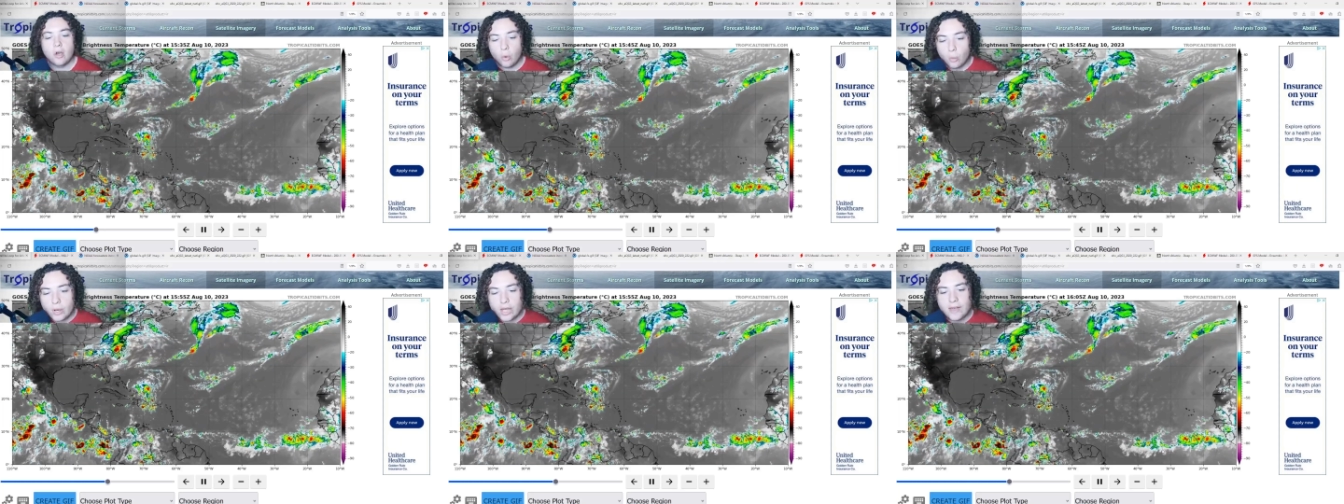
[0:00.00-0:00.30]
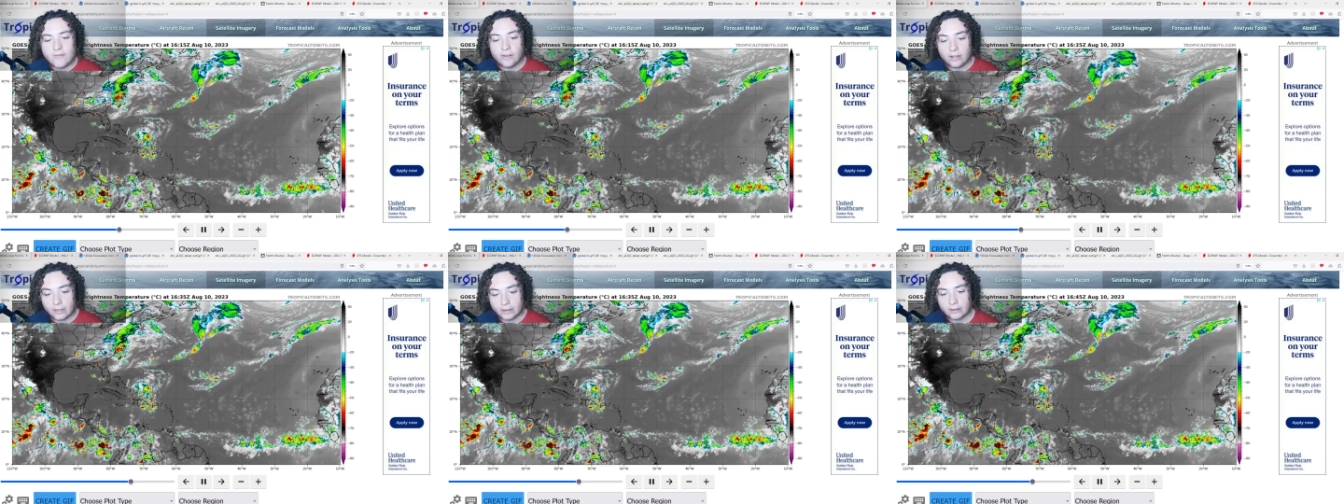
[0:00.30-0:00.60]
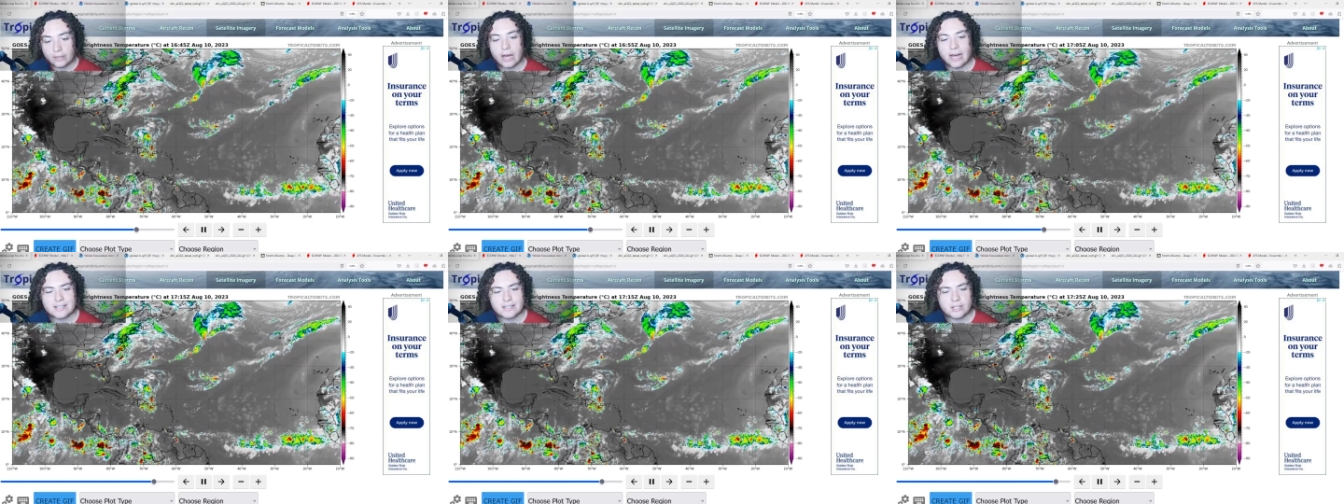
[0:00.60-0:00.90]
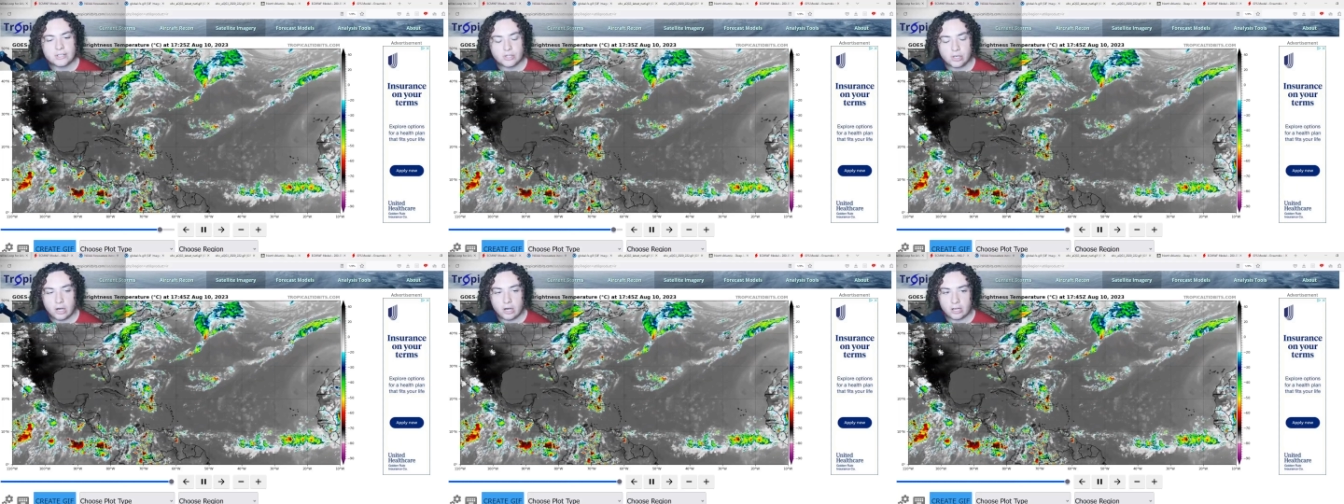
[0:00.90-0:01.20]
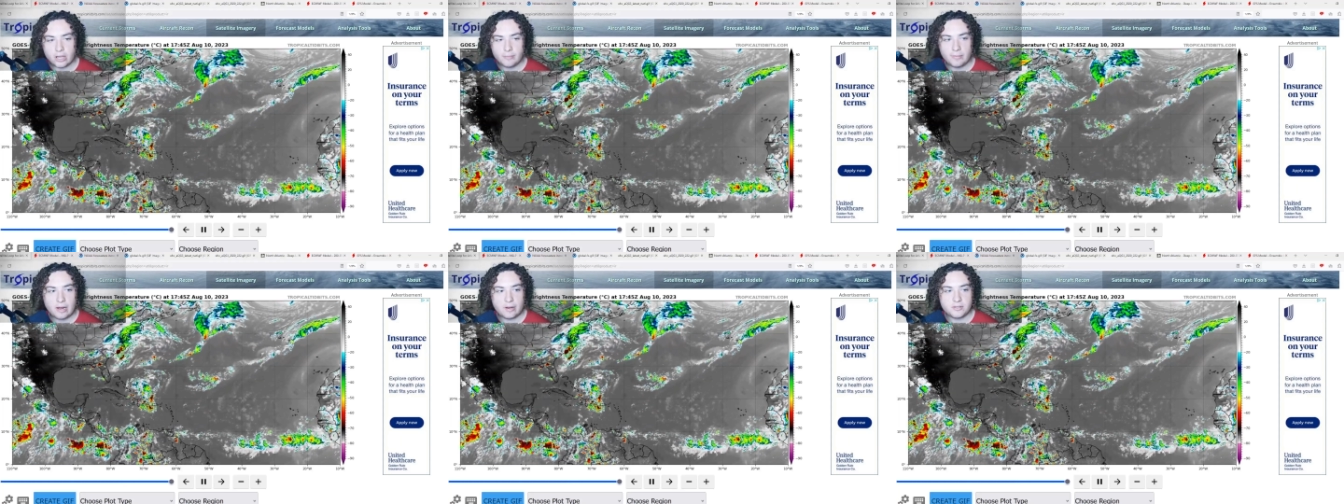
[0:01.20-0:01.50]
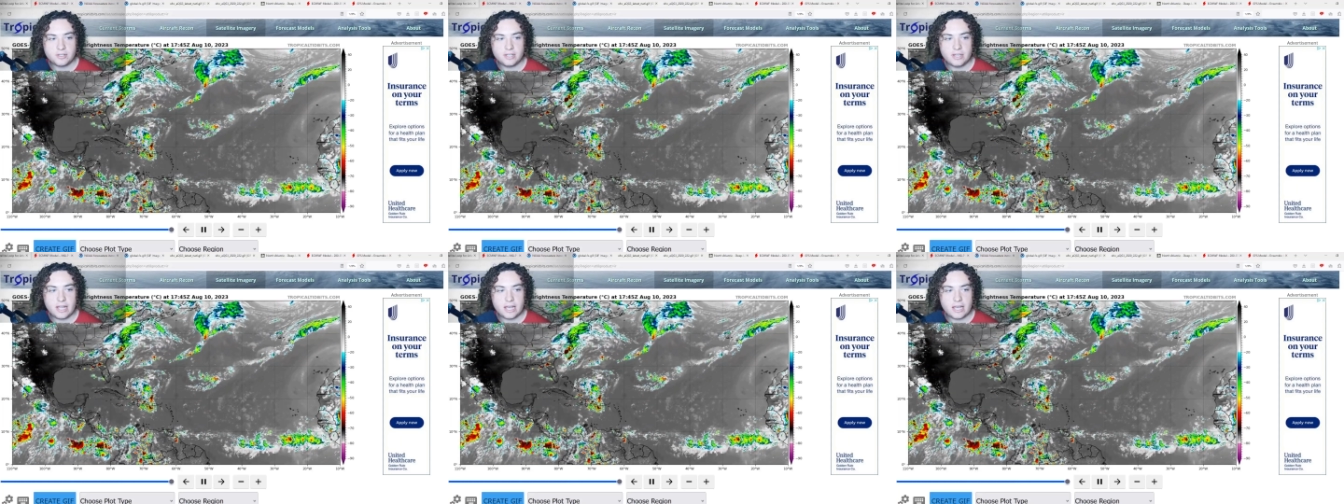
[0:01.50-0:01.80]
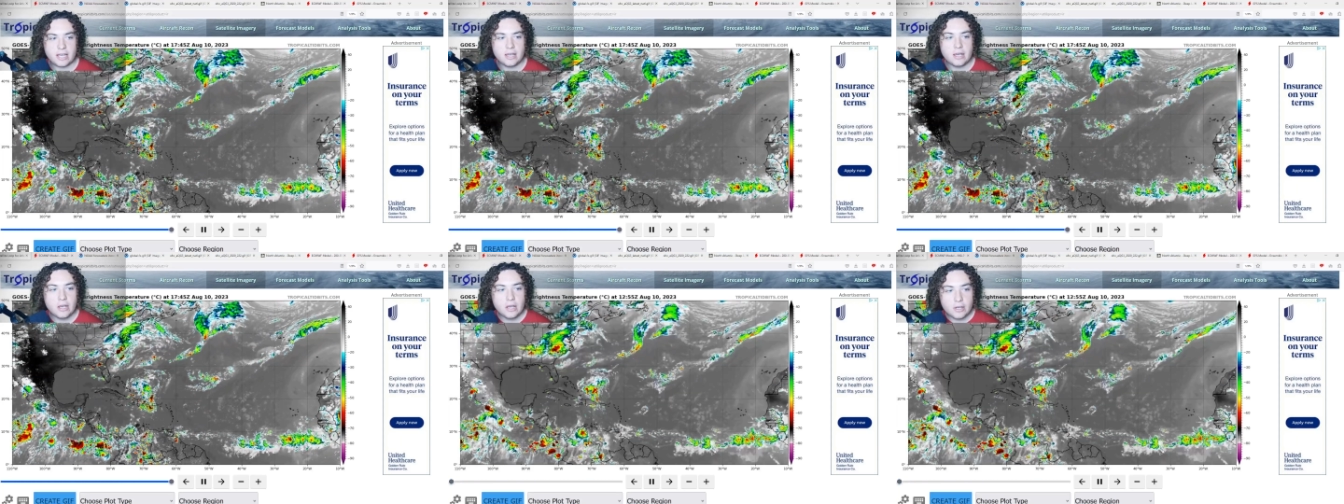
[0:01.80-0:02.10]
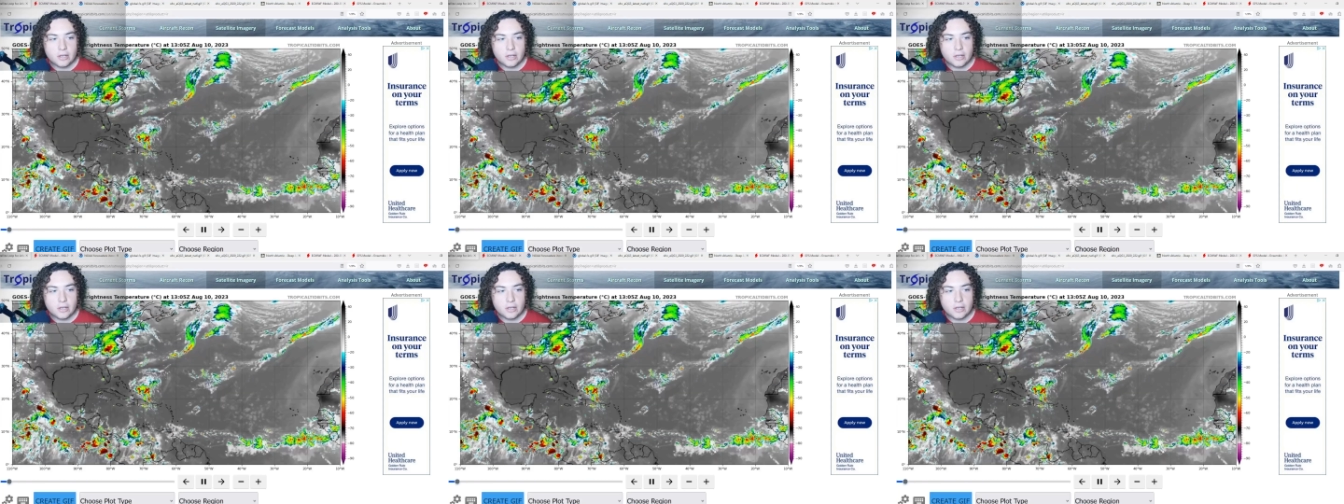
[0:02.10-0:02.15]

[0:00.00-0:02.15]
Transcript: We have a lot to talk about today,